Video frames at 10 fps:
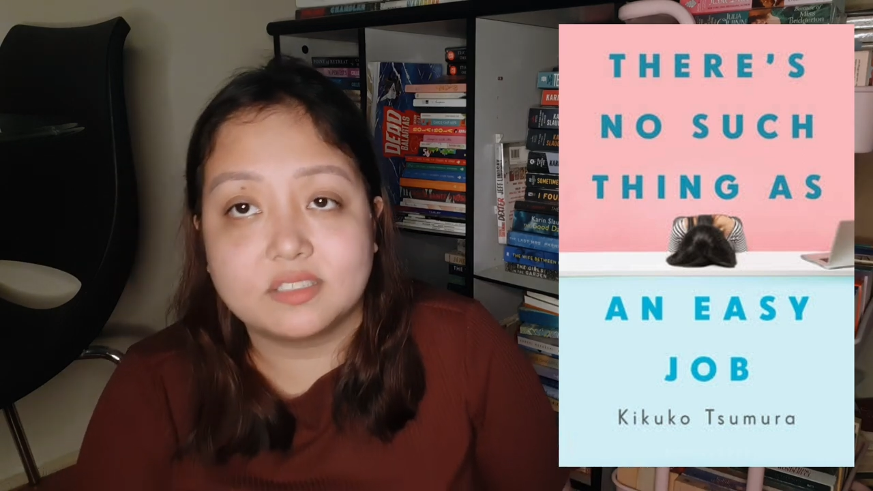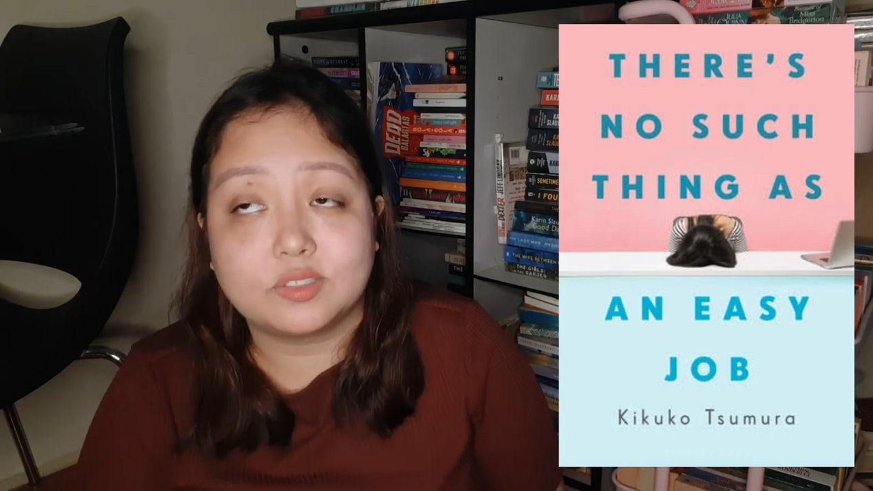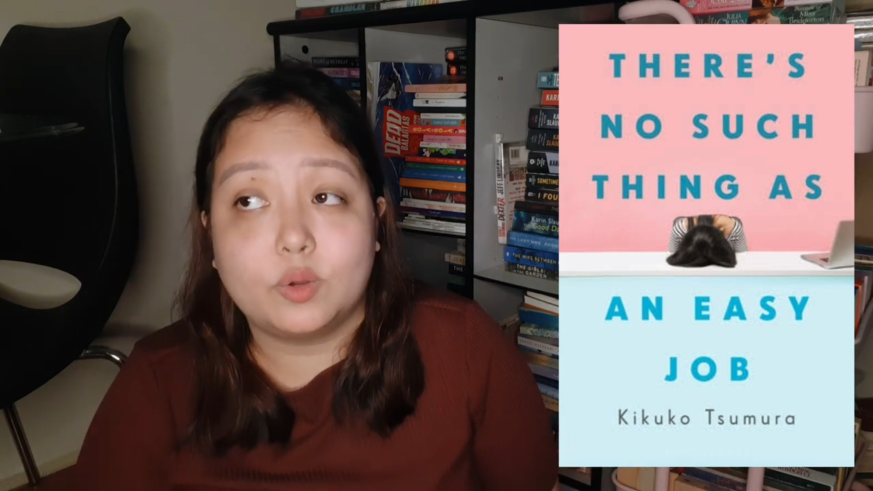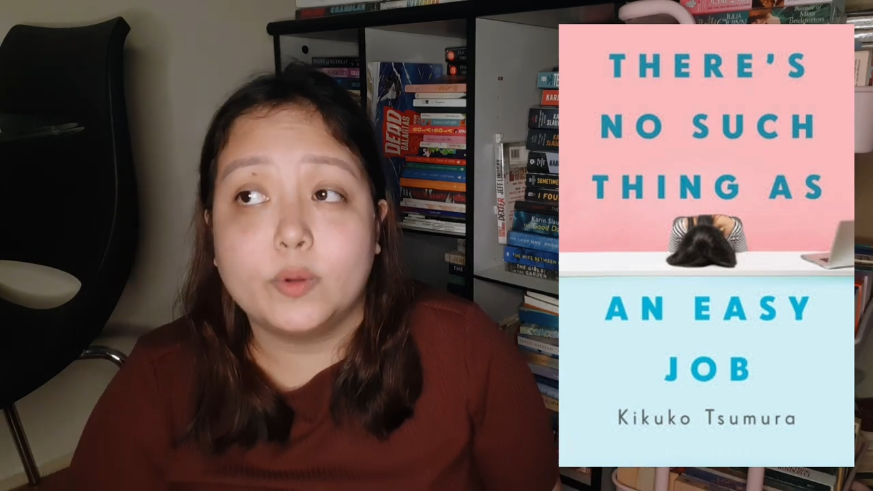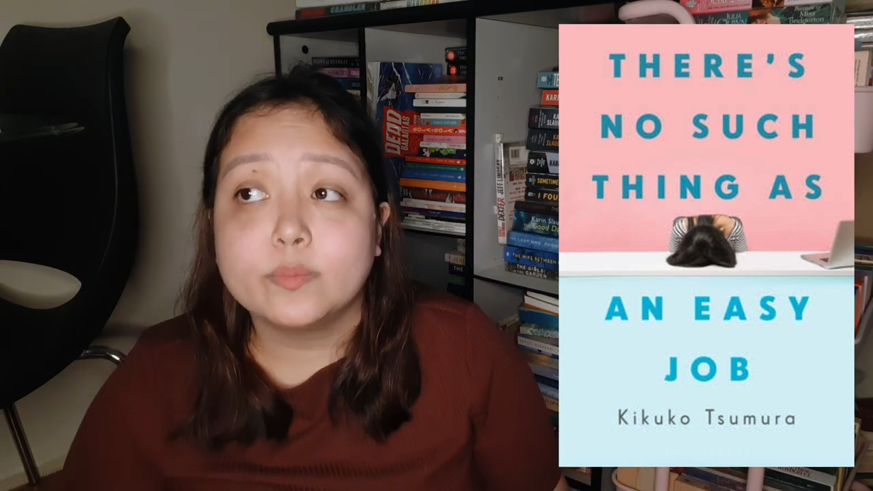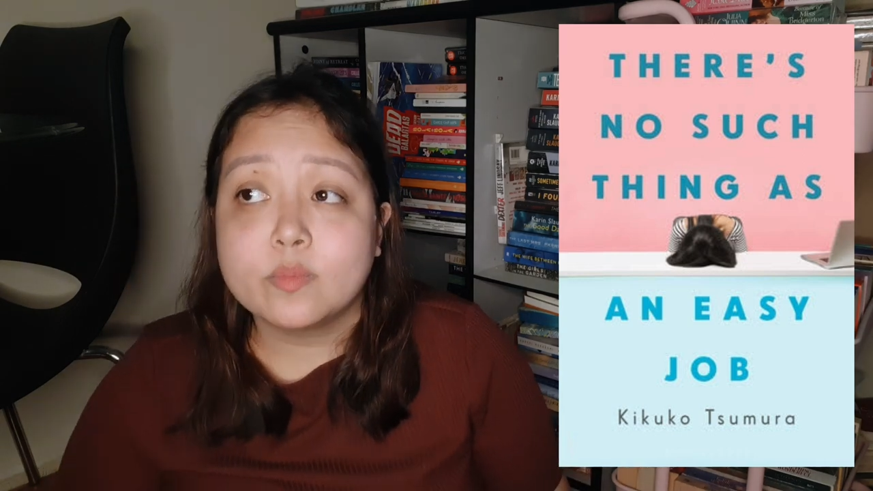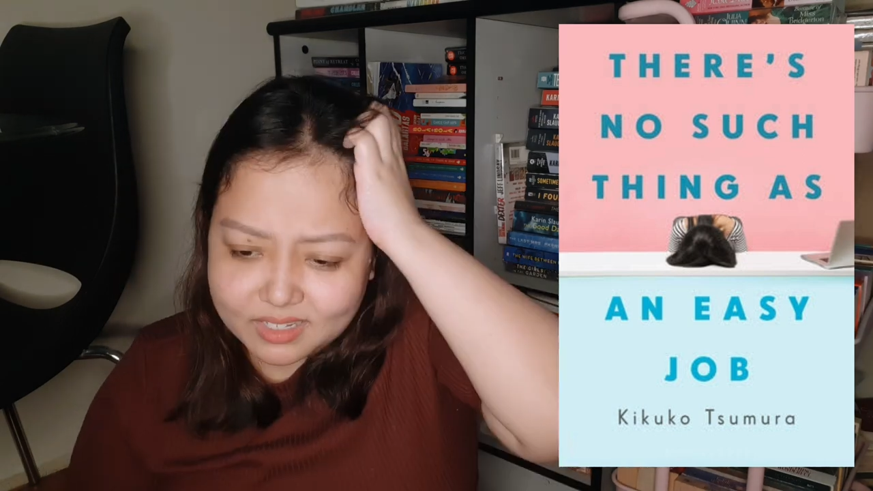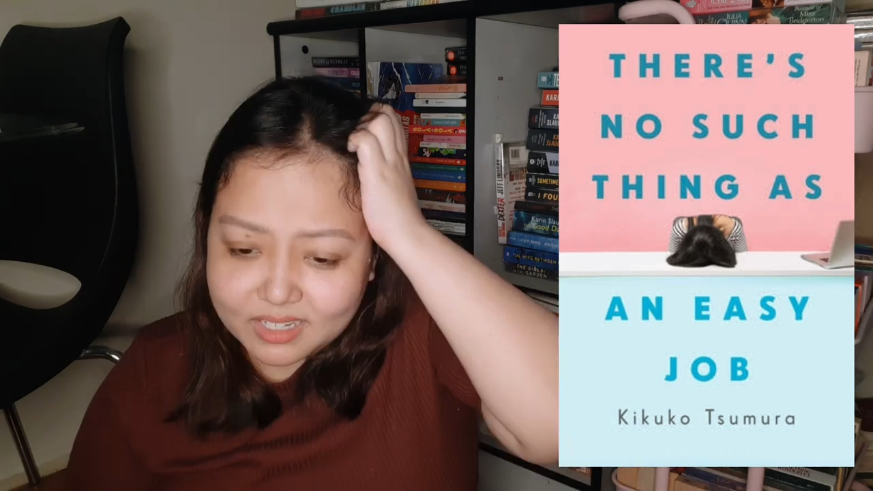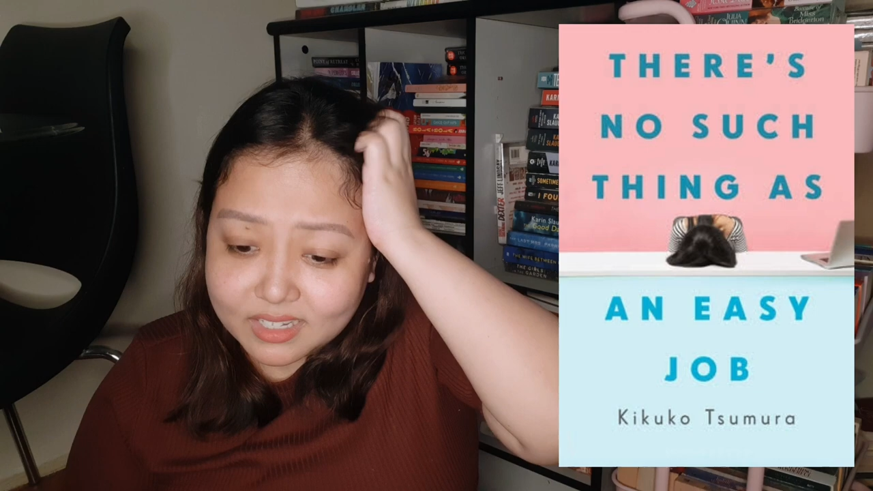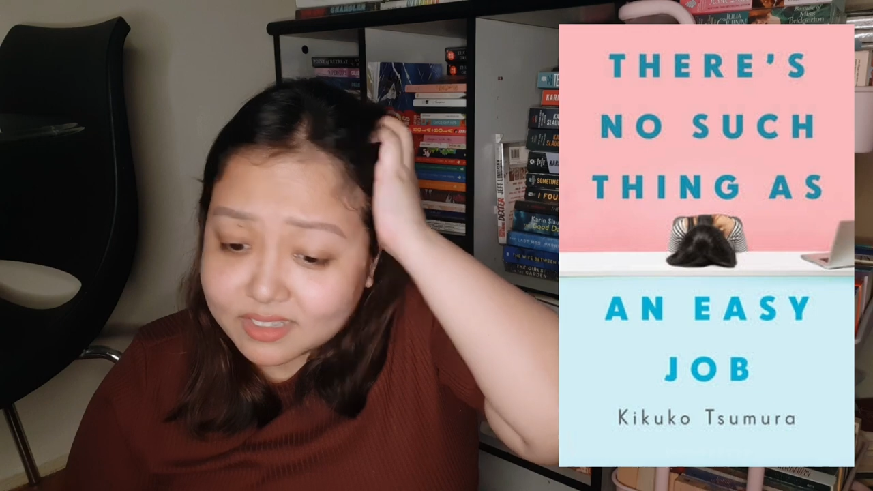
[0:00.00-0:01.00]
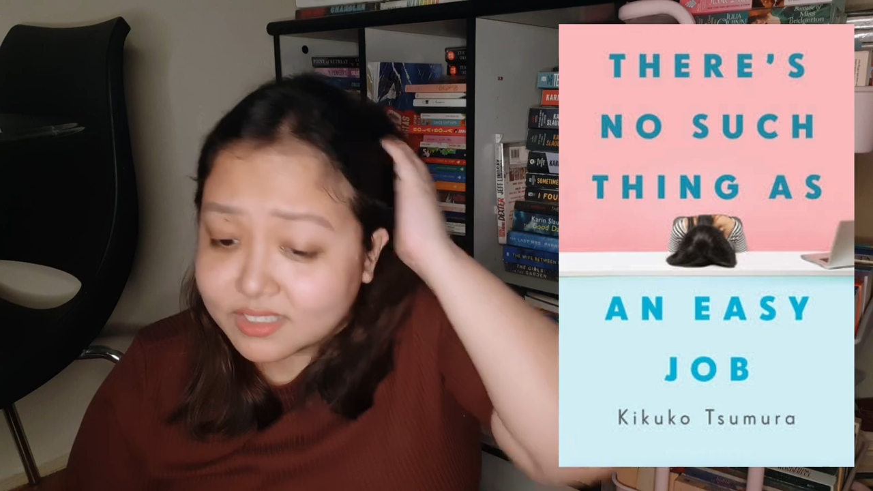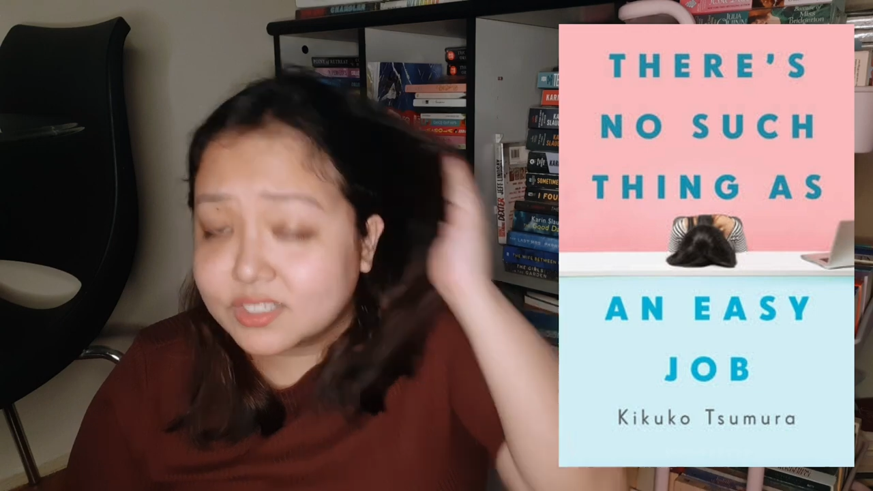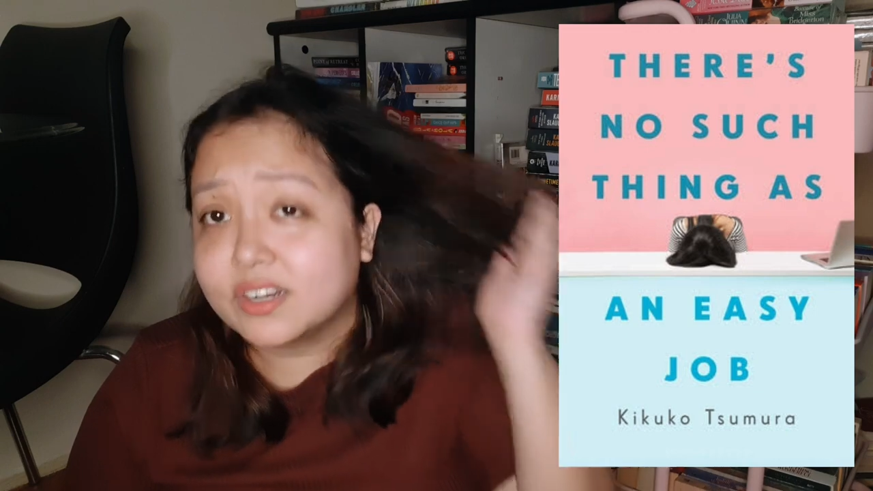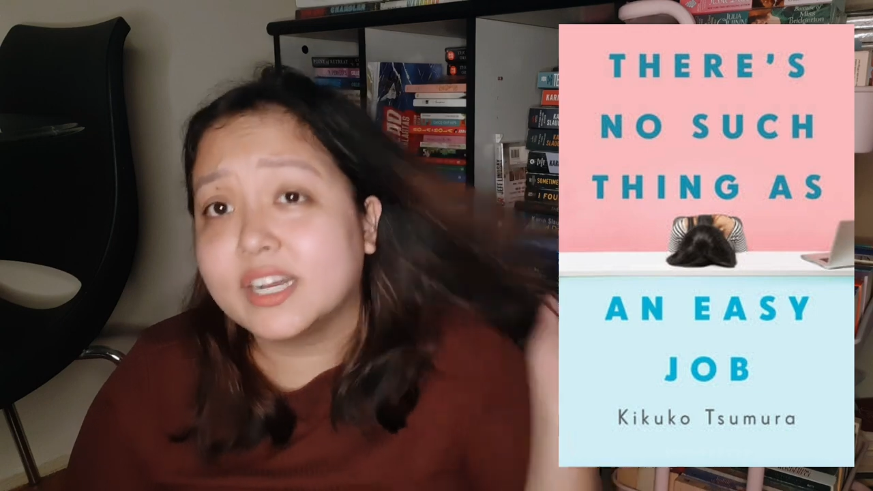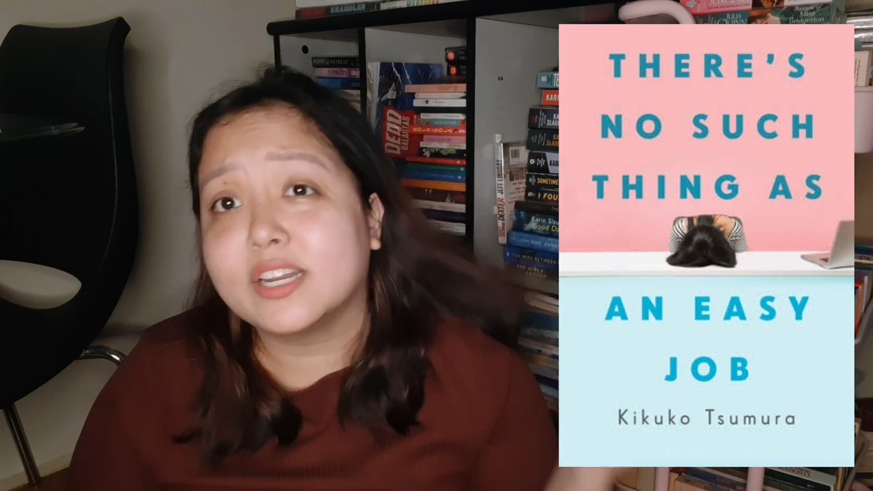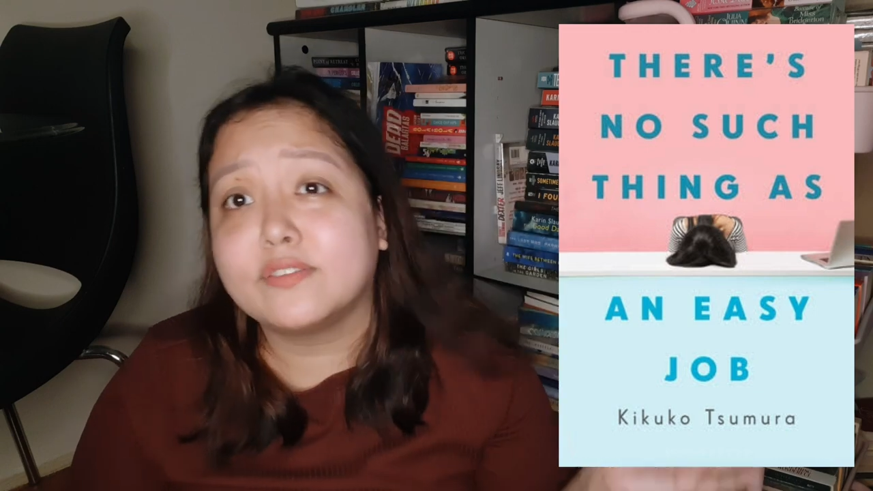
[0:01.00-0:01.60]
So the story